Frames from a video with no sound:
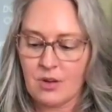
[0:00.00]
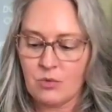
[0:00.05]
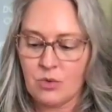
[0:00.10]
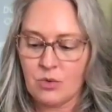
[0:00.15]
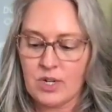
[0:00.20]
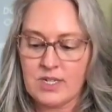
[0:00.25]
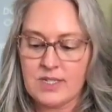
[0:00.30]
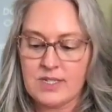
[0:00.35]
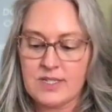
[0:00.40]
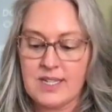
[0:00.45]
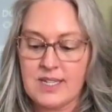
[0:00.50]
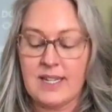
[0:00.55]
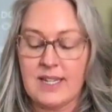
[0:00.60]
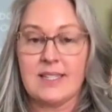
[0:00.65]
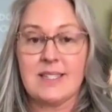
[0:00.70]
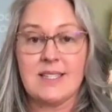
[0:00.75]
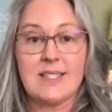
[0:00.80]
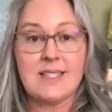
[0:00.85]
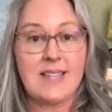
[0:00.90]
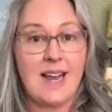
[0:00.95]
was
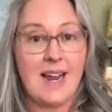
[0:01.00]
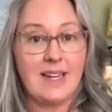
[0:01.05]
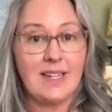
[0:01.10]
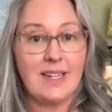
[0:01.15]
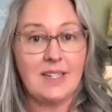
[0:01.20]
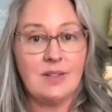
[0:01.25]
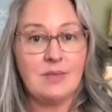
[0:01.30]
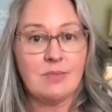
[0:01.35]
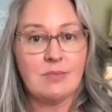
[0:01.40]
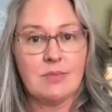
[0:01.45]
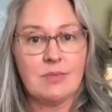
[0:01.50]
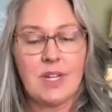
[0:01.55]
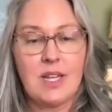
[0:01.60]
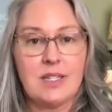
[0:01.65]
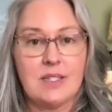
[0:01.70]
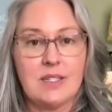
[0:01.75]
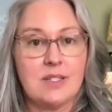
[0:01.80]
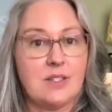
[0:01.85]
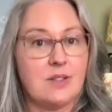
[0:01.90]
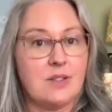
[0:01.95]
excited
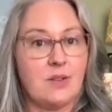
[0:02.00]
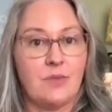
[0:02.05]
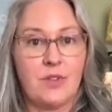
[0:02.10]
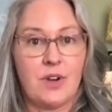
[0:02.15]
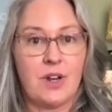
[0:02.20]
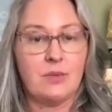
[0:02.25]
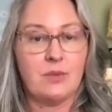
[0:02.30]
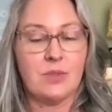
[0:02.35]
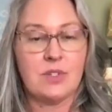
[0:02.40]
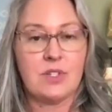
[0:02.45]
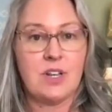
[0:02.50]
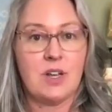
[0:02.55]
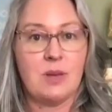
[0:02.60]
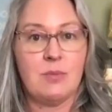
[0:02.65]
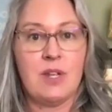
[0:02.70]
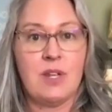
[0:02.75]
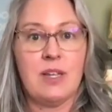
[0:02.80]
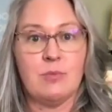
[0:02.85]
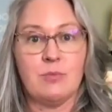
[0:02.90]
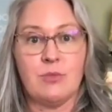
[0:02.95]
because the friend was
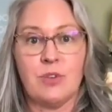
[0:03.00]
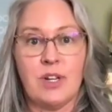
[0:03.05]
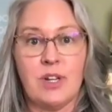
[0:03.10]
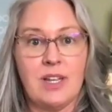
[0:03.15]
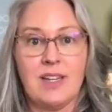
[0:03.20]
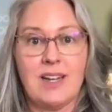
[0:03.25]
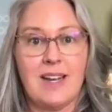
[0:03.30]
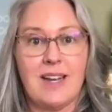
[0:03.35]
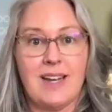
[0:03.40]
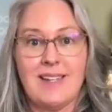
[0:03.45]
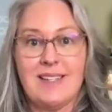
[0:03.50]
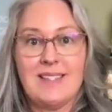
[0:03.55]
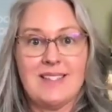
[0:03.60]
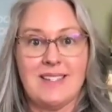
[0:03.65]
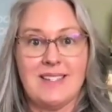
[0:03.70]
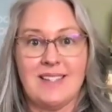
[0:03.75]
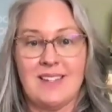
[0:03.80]
coming and bringing kites,